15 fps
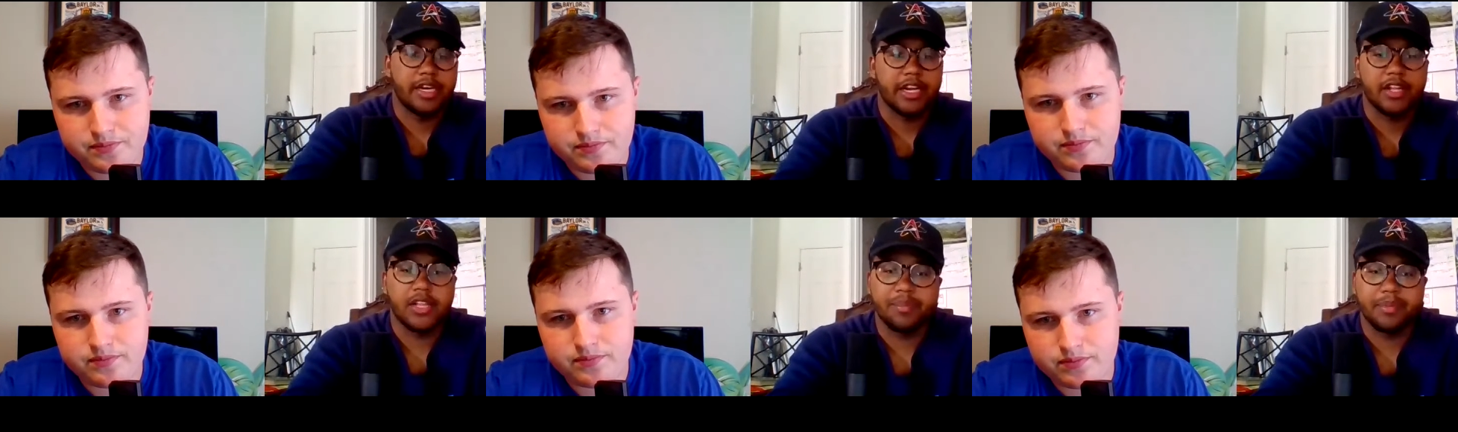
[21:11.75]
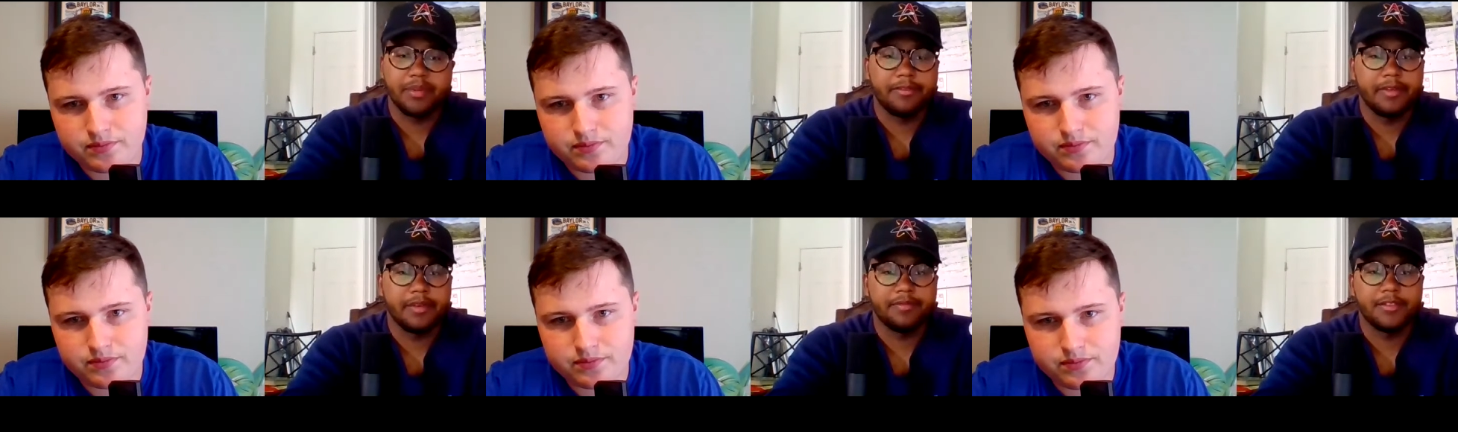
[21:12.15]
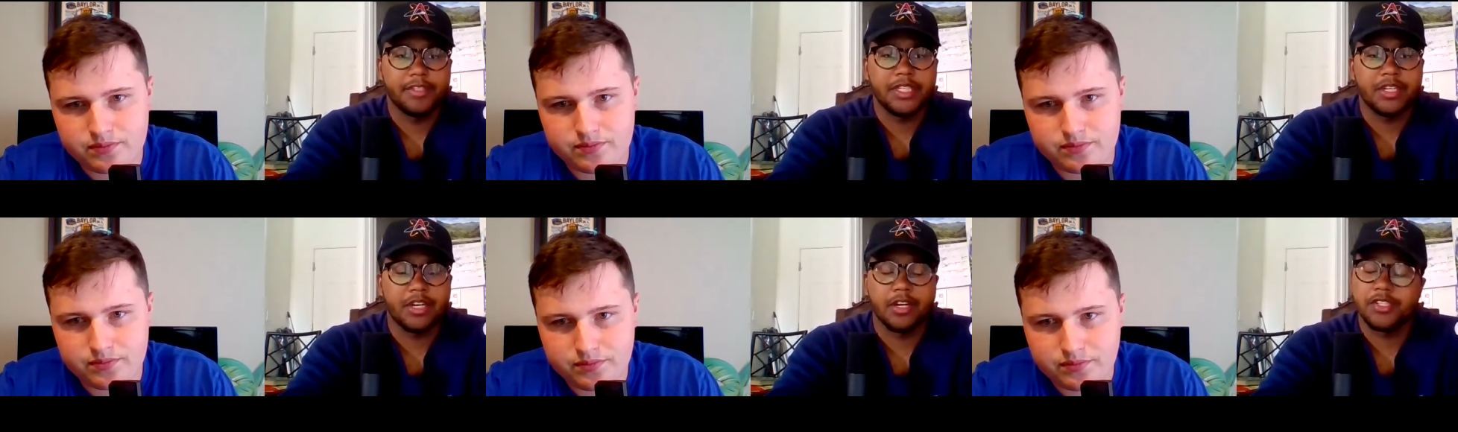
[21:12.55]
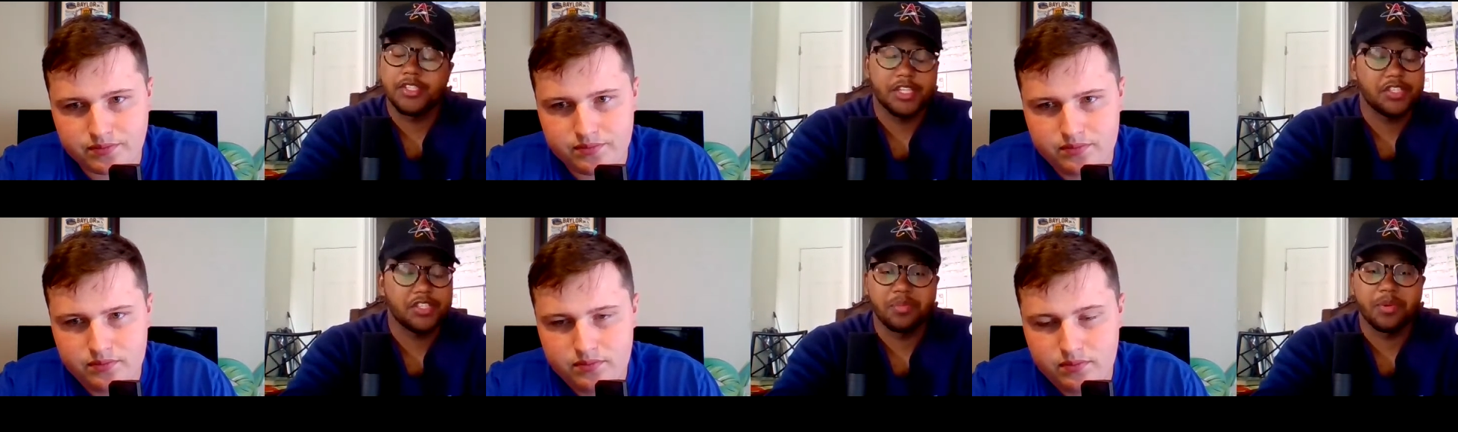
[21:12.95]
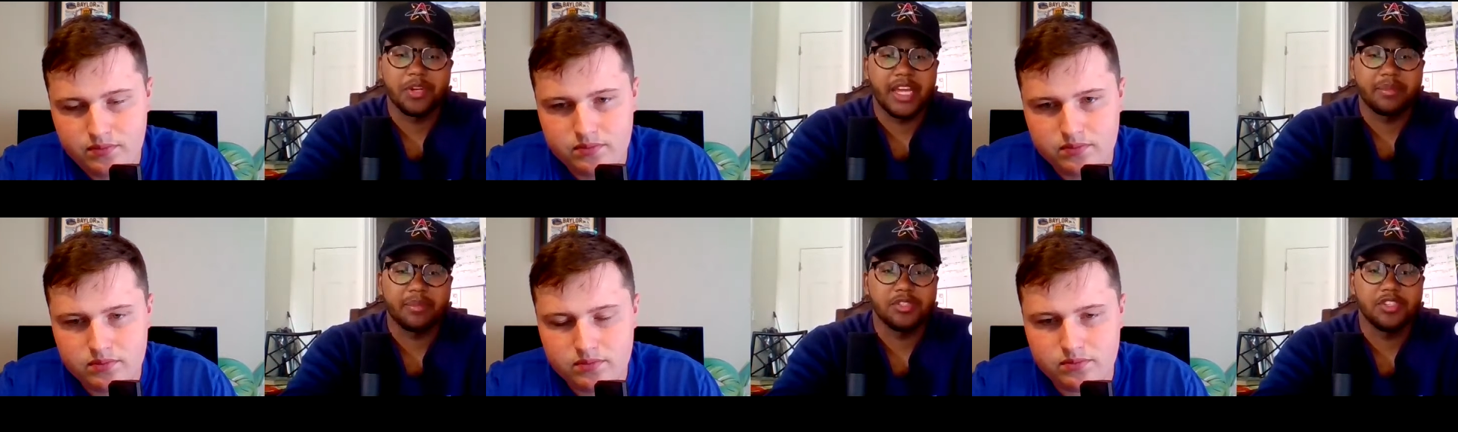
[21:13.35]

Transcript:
Speaker 1: at a clip of 50 or 16 per game.